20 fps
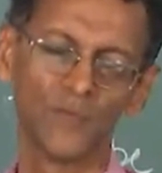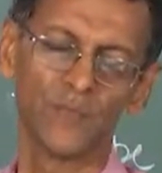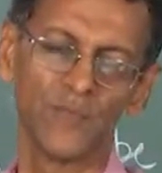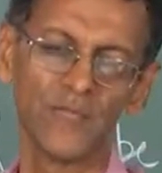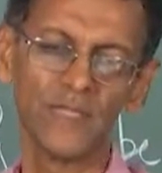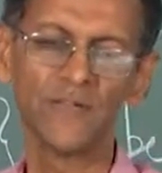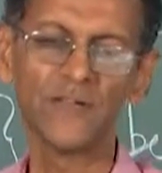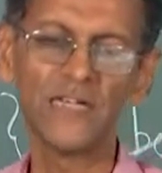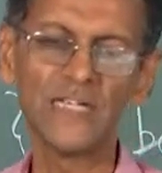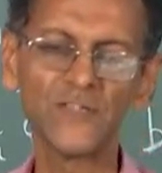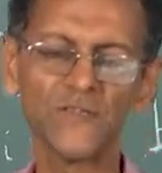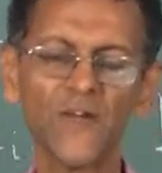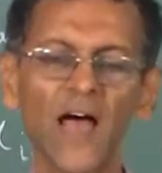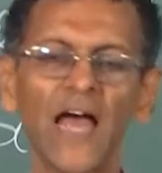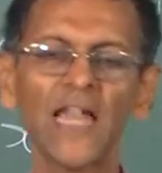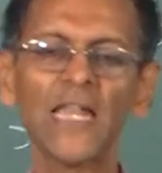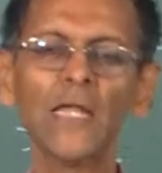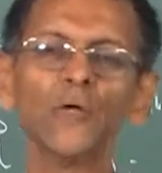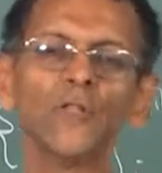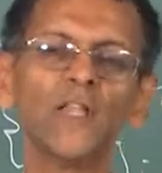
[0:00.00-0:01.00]
Its
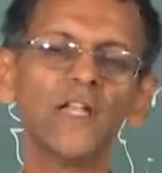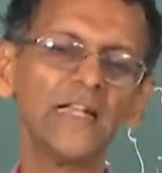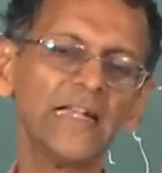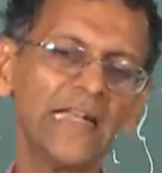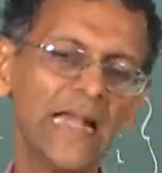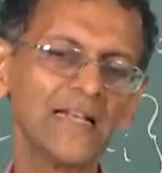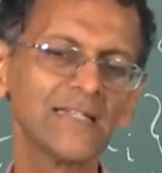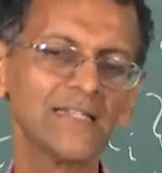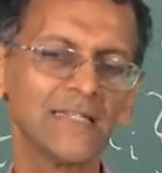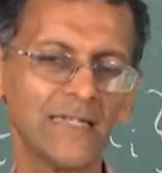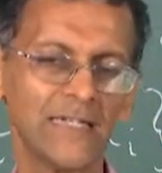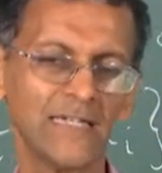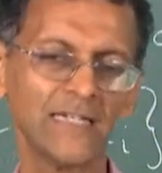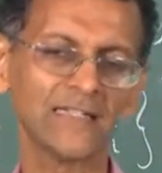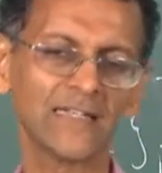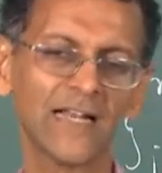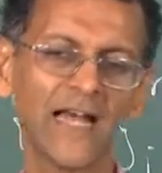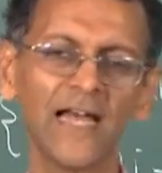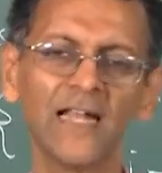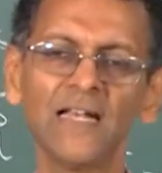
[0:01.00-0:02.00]
value that it takes in any
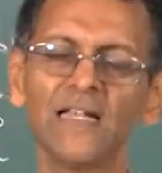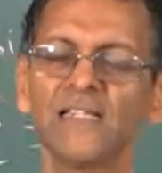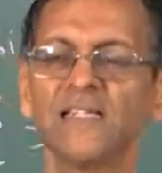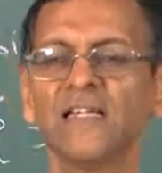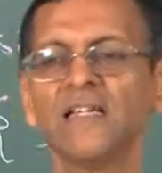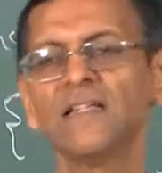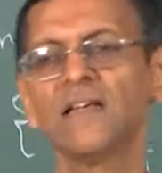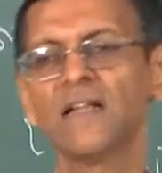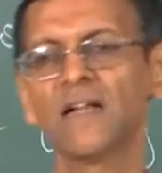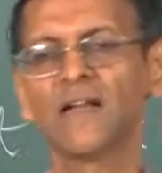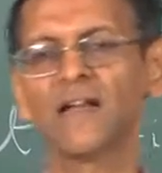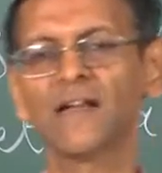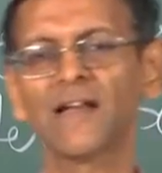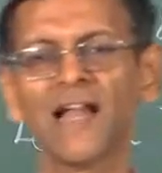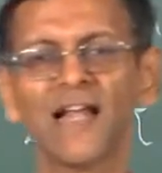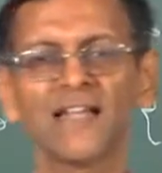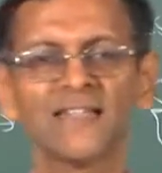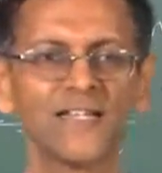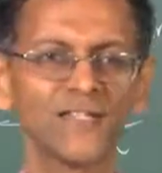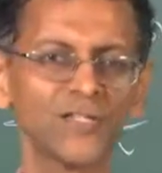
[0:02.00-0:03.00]
trial is either a
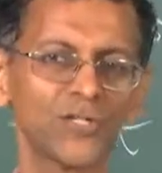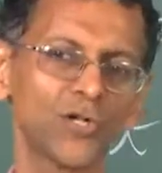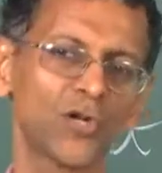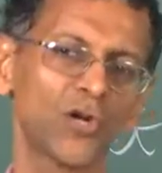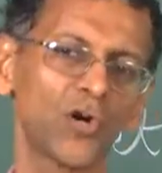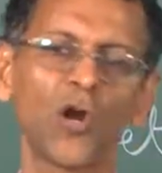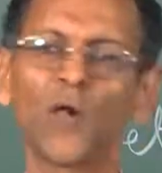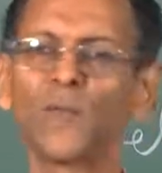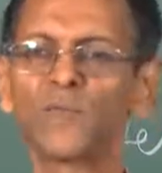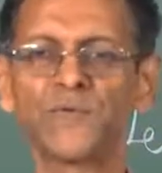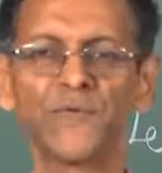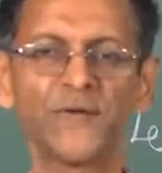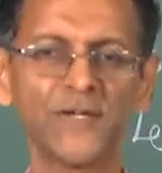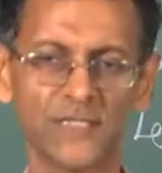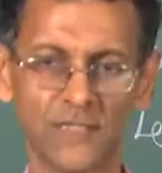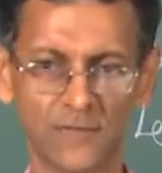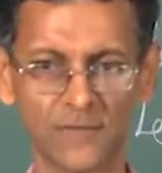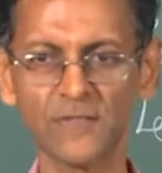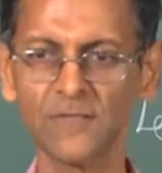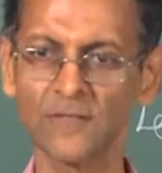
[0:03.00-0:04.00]
realization or an
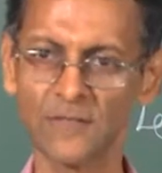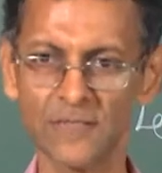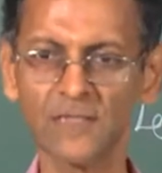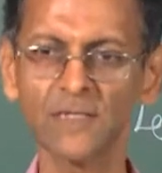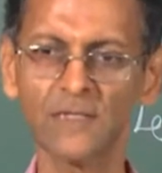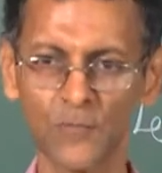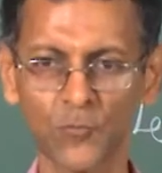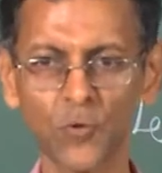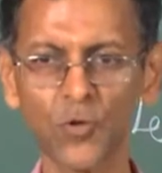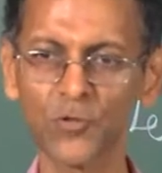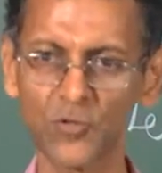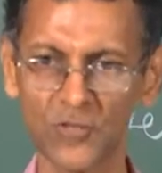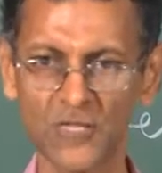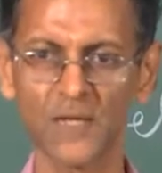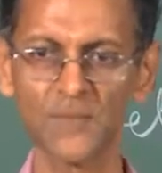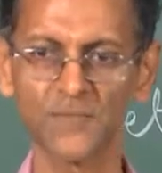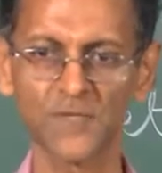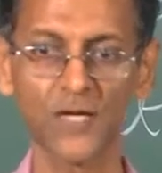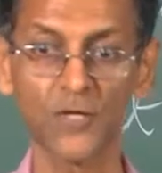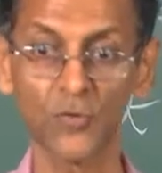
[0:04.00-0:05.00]
observation. Both
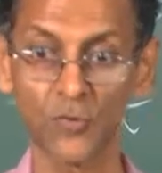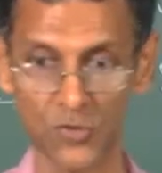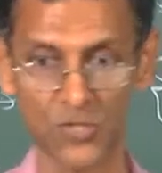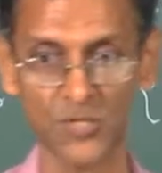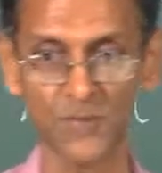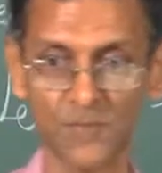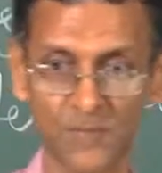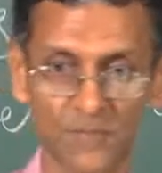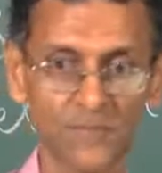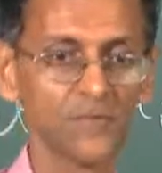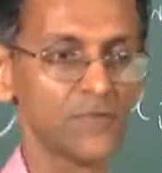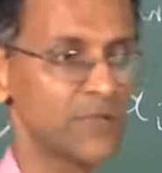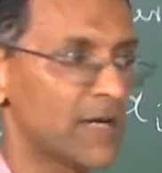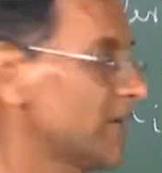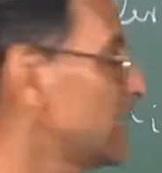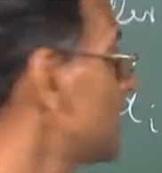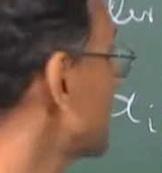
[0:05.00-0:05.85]
terms are used, right?